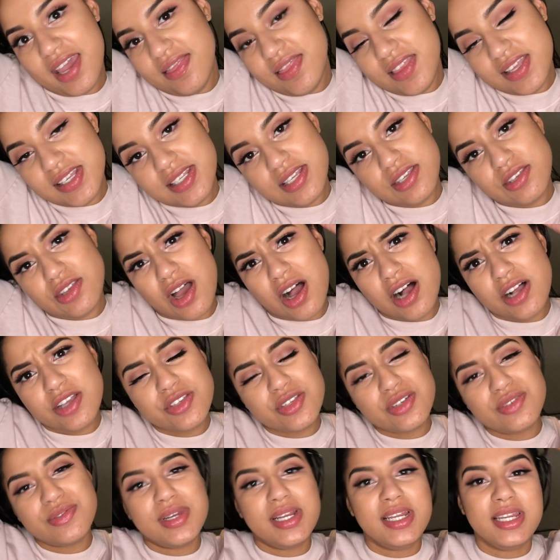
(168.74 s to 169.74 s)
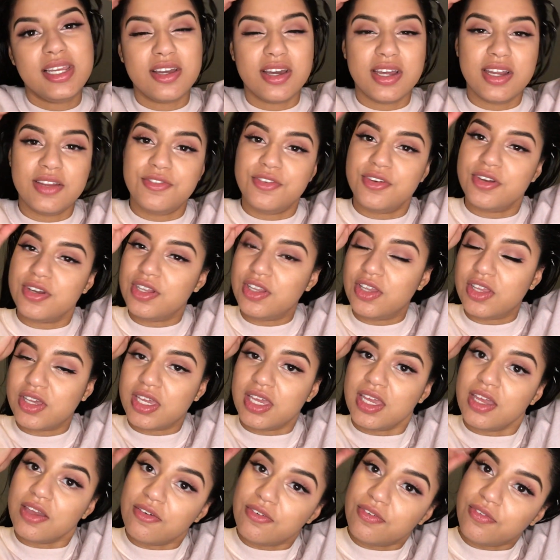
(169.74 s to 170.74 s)
this is also really good if you're
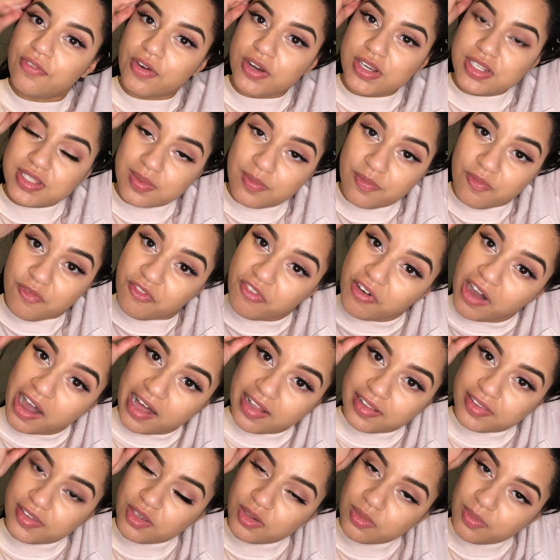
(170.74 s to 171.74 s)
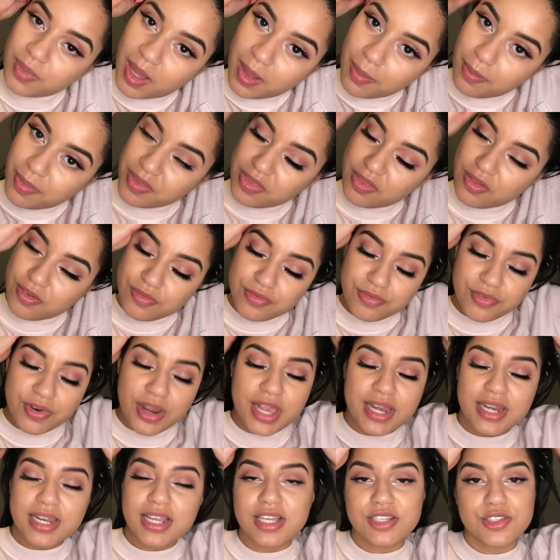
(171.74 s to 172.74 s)
looking for some volume up in the
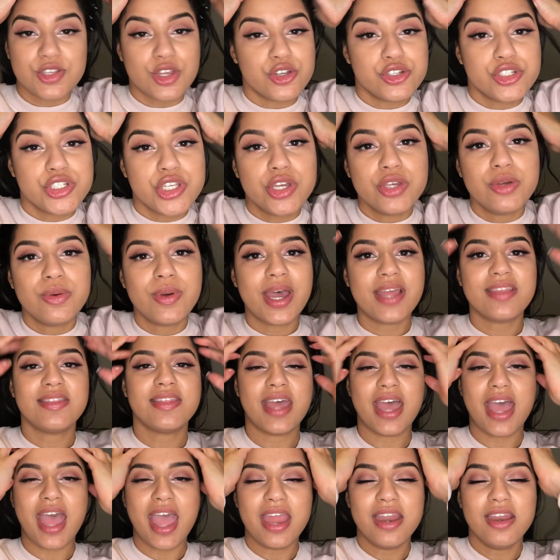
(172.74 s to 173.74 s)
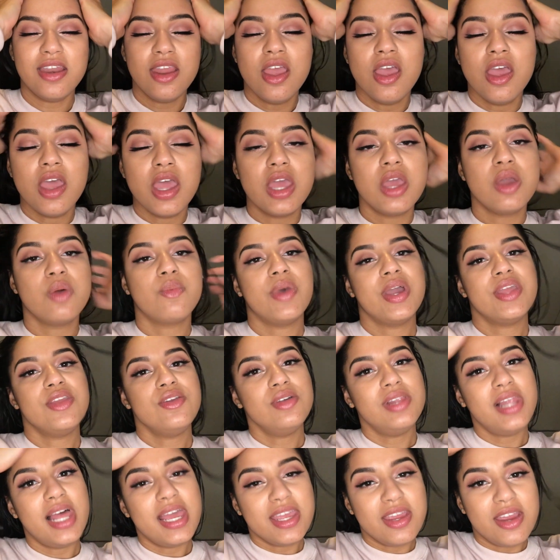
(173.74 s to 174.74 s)
front, because I'll show you at the end. When you
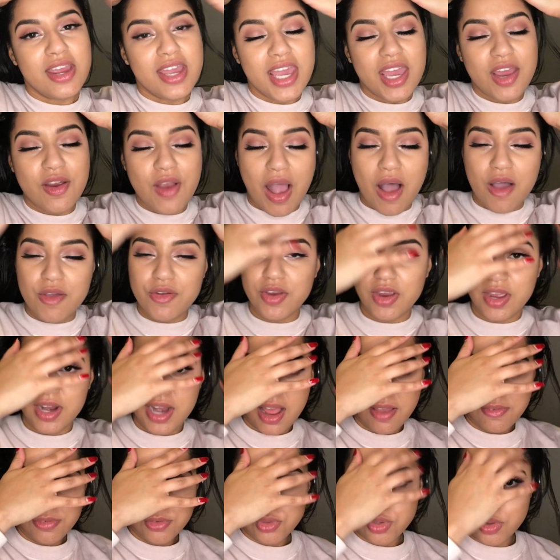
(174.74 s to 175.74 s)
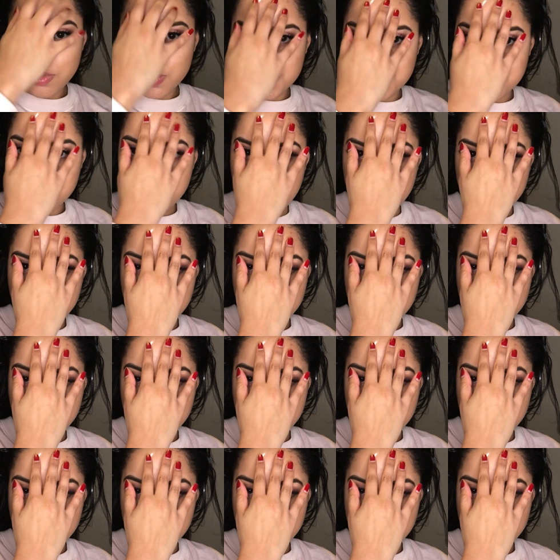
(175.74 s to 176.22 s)
let your hair out, you're gonna have so much volume